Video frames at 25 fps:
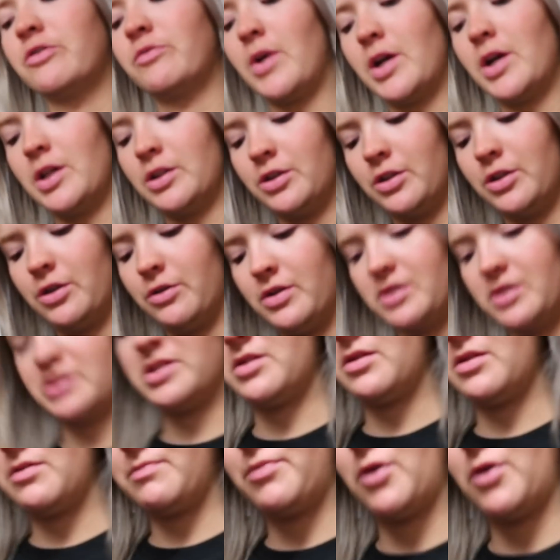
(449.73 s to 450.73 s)
while Lou is
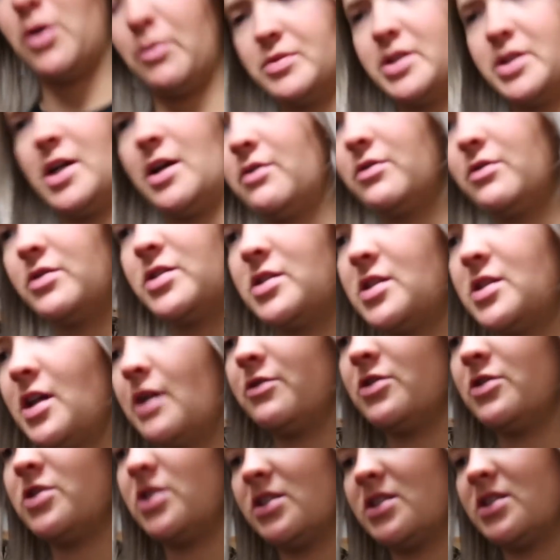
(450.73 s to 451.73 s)
popped out
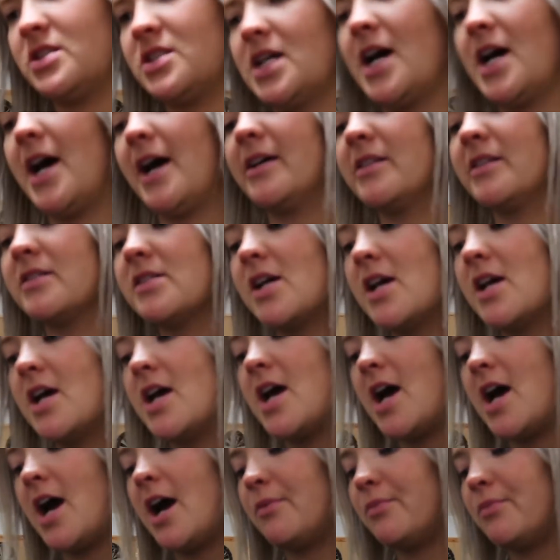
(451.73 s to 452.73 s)
down to his dad's.
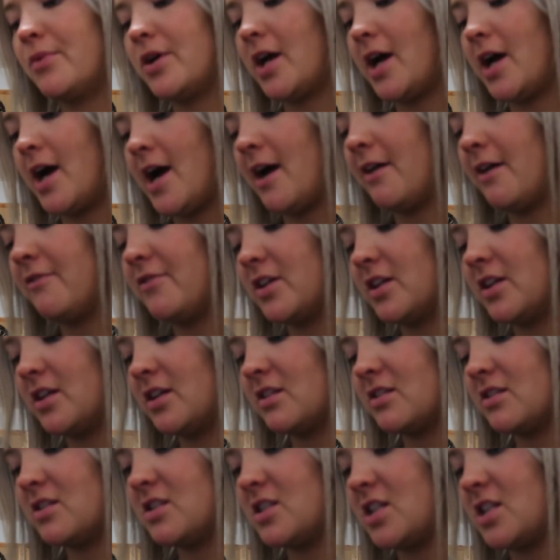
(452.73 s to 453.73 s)
And we are having
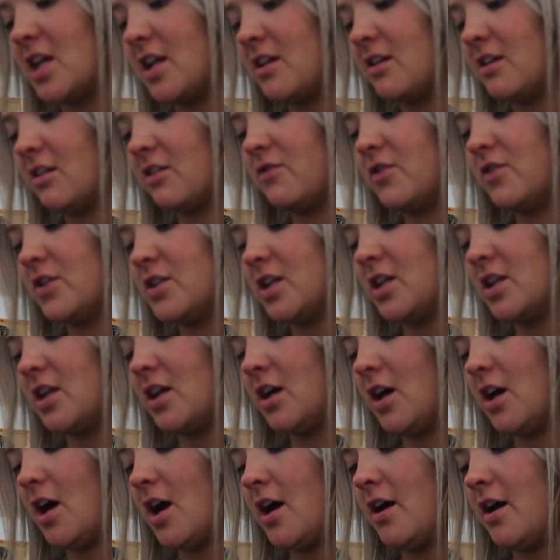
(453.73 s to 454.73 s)
steaks for
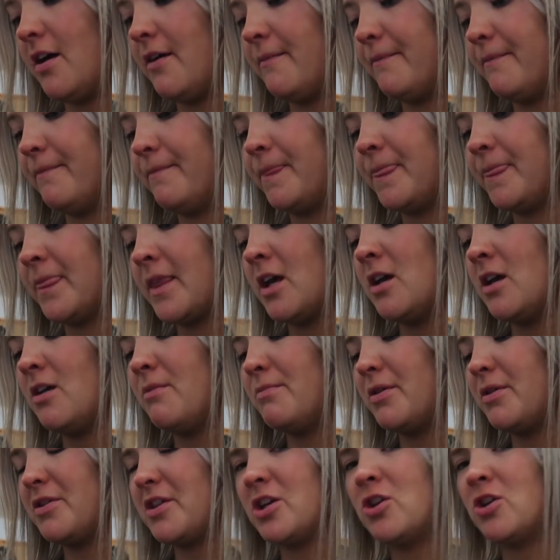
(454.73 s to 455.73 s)
dinner,
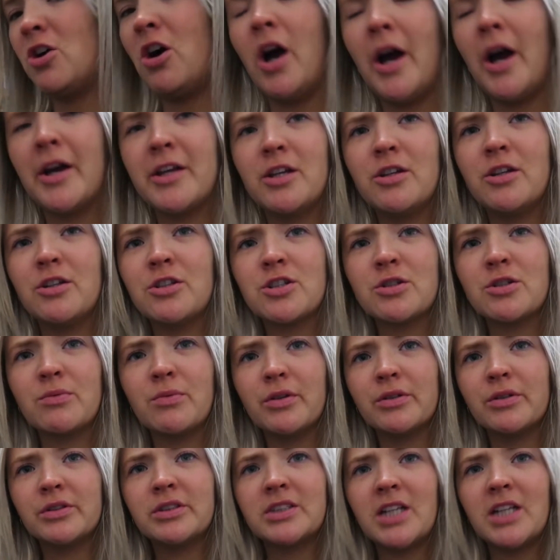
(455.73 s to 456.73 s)
but they're not our
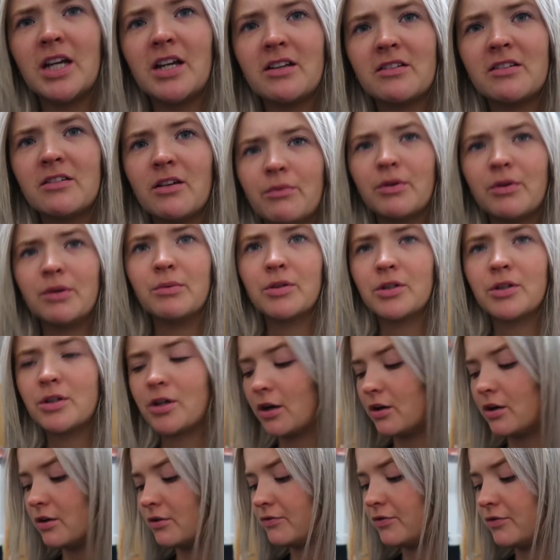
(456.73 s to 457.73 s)
usual steaks that we would
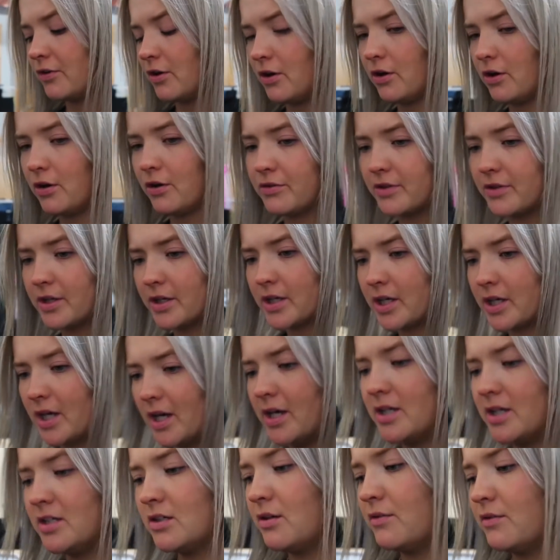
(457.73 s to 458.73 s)
go for. They're
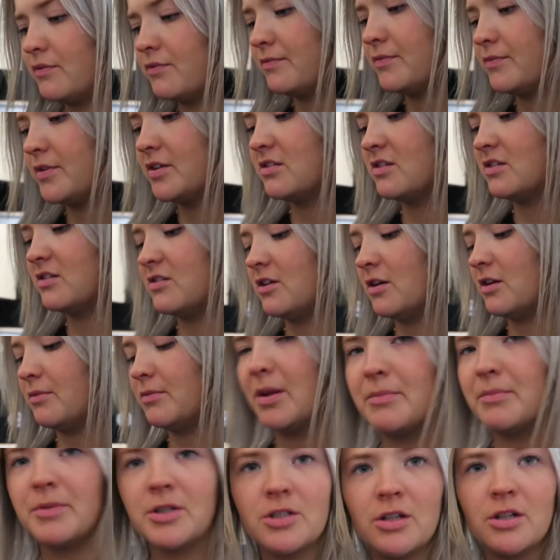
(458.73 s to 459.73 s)
kind of, this is them,
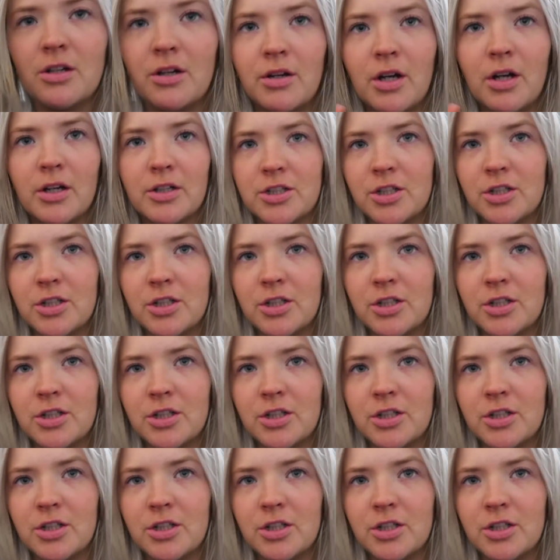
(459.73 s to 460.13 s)
let me show you. I